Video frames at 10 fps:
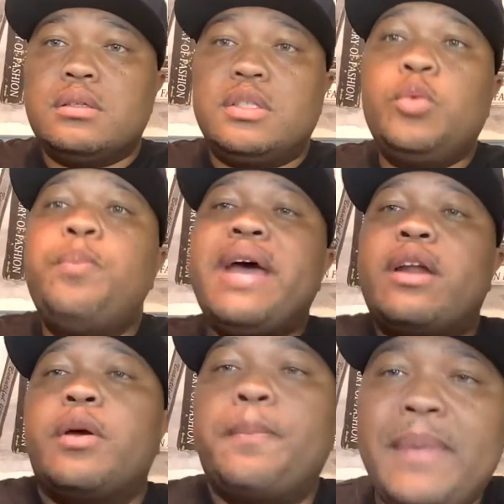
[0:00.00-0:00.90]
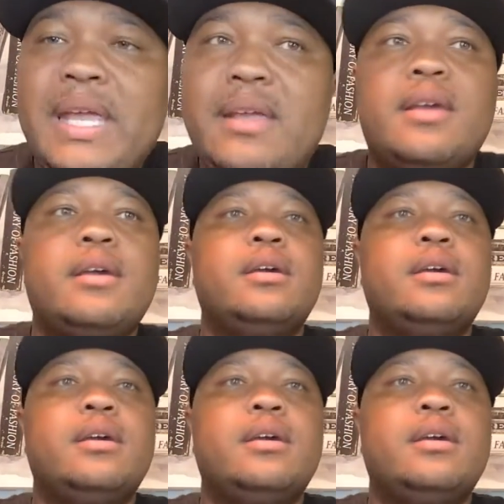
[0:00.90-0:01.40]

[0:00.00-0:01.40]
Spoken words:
to better me.